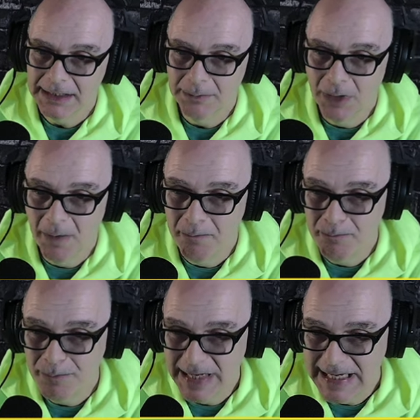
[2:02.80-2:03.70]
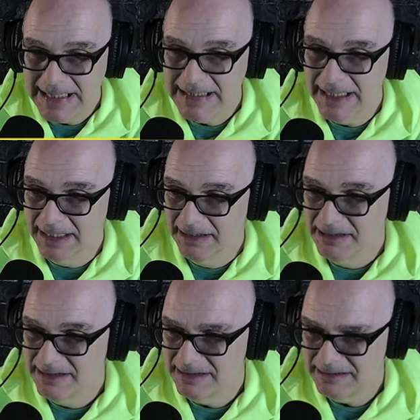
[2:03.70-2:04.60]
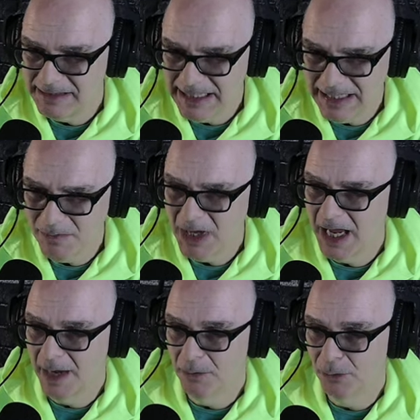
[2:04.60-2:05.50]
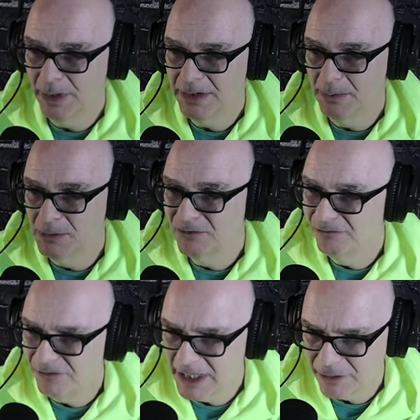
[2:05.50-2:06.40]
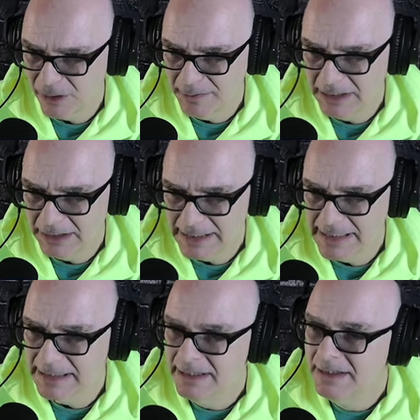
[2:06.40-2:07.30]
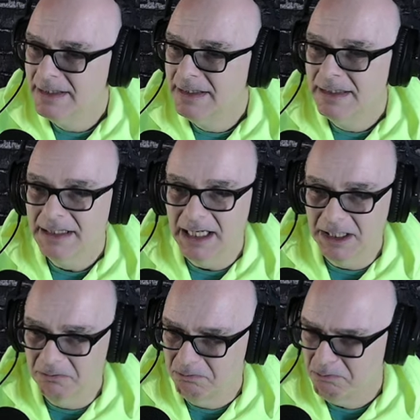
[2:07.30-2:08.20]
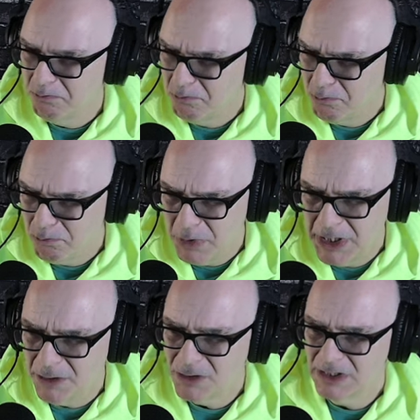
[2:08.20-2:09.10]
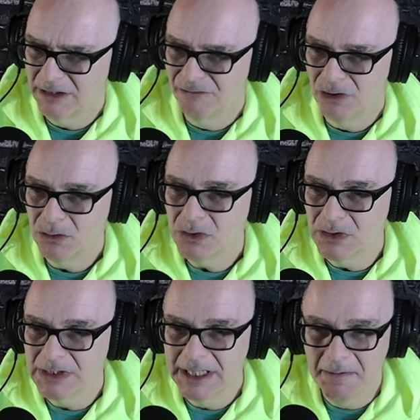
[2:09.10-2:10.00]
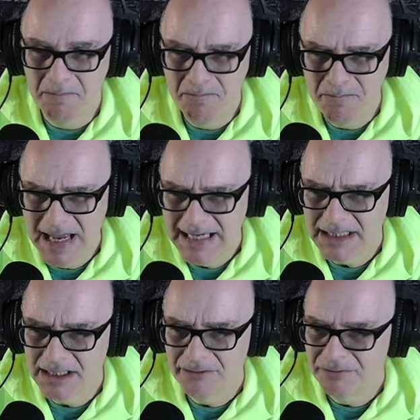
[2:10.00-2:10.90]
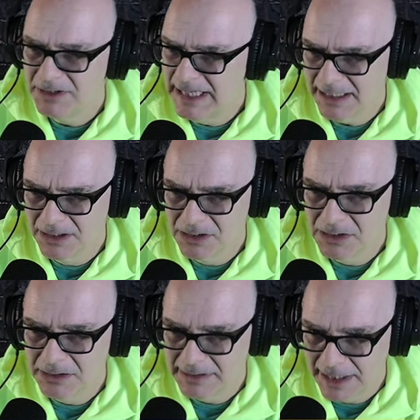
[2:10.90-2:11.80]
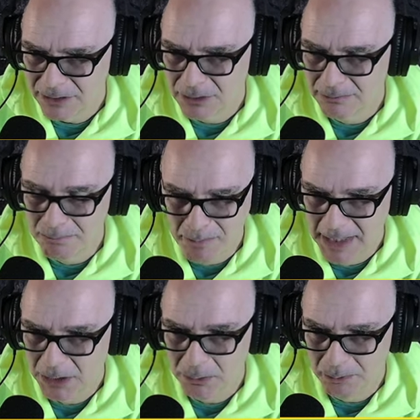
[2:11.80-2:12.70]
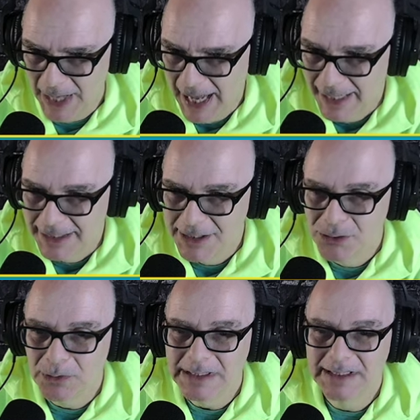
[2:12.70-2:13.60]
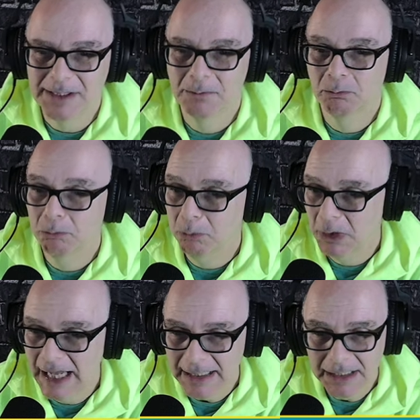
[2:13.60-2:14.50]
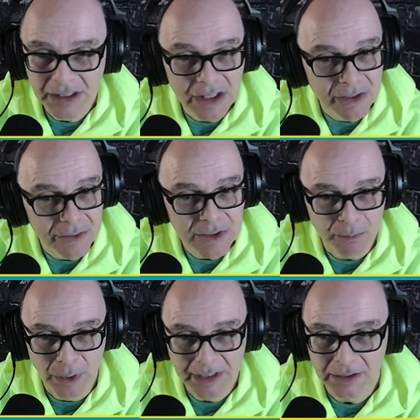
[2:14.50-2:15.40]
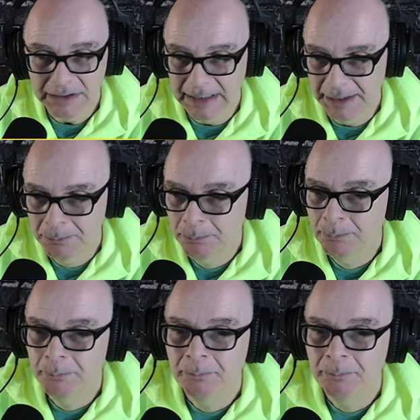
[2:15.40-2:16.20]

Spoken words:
some amazing steam hammer rhythms, fiery melodies, and piercing vocals in a massive technical death metal package with some blackened hue sprinkled in.